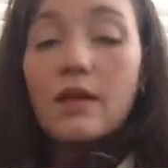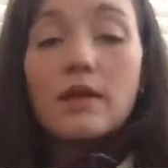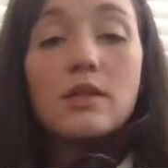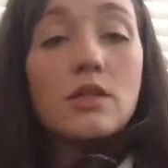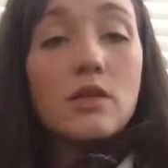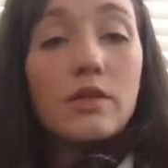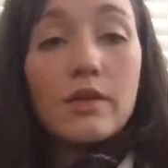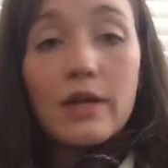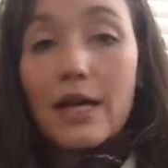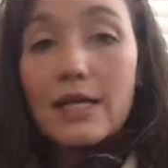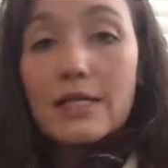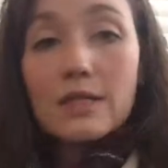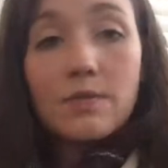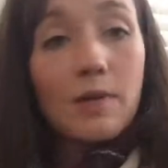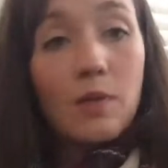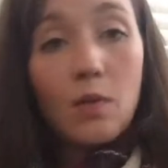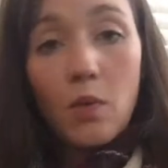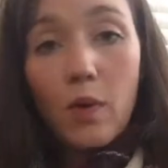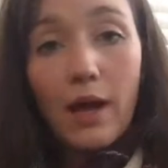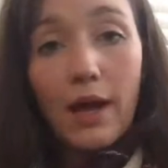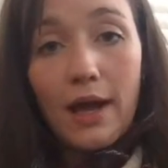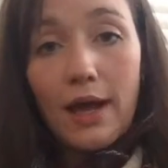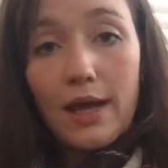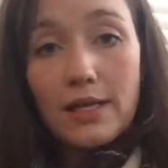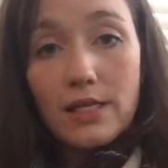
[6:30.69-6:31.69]
Don't ask me
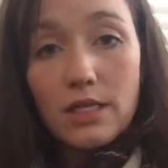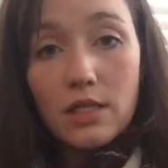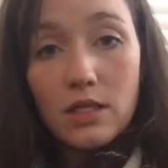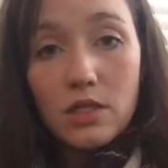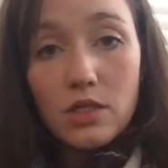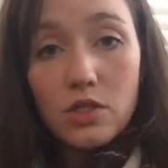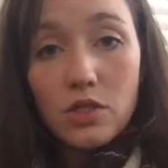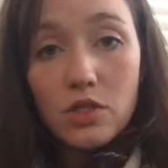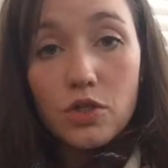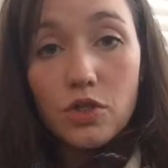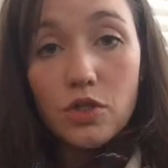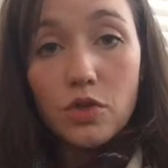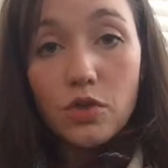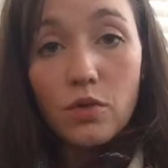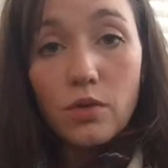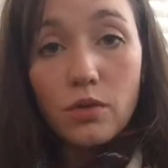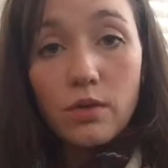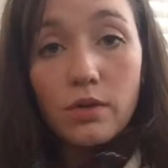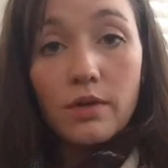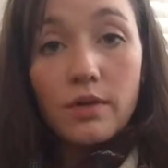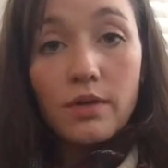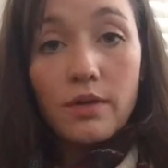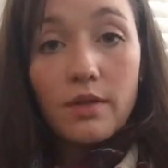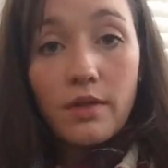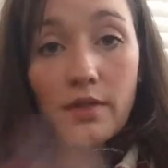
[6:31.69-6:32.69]
why I didn't do
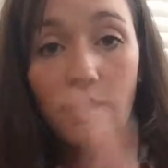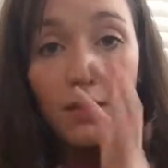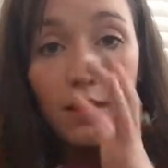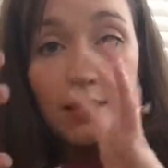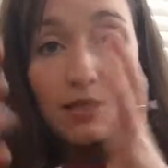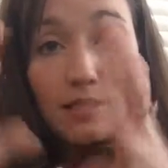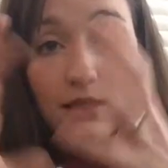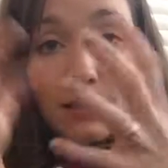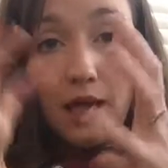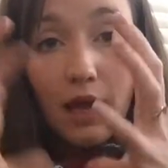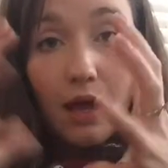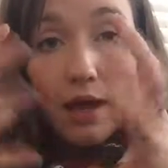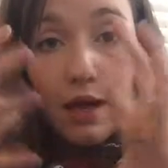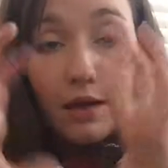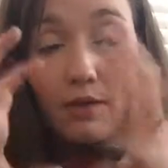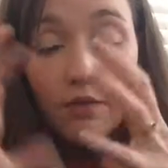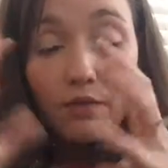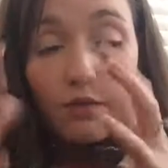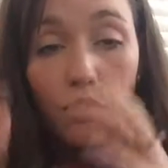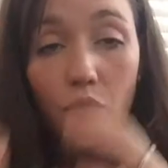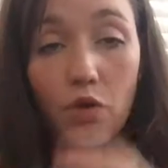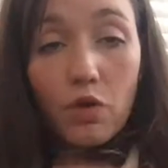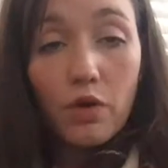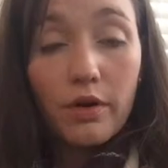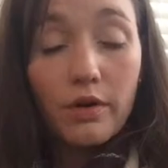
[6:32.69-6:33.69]
this
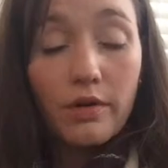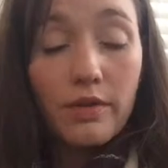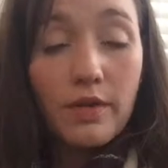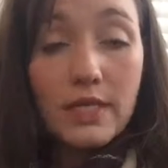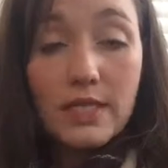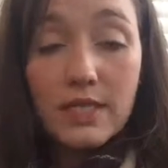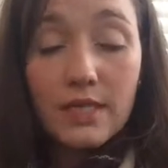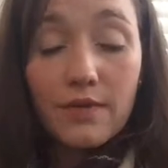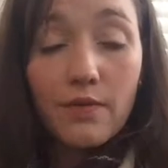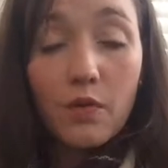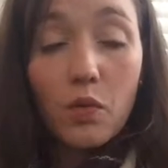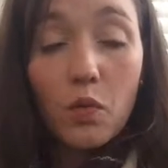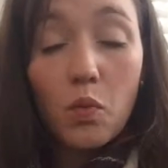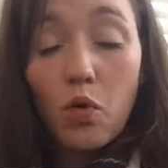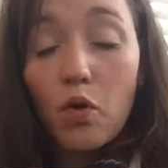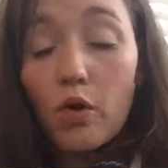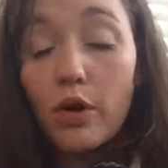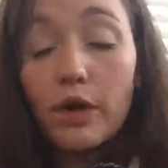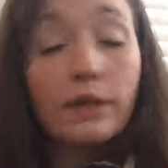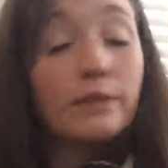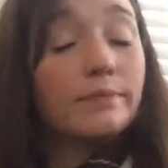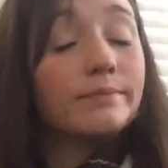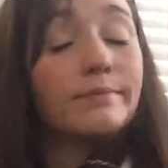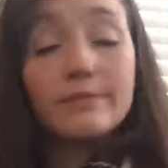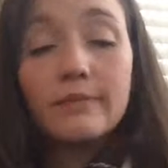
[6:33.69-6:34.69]
sign for the Civil
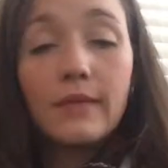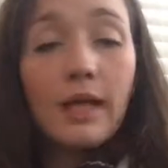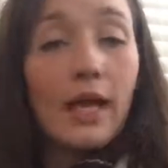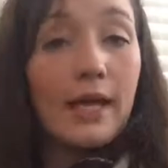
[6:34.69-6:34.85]
War.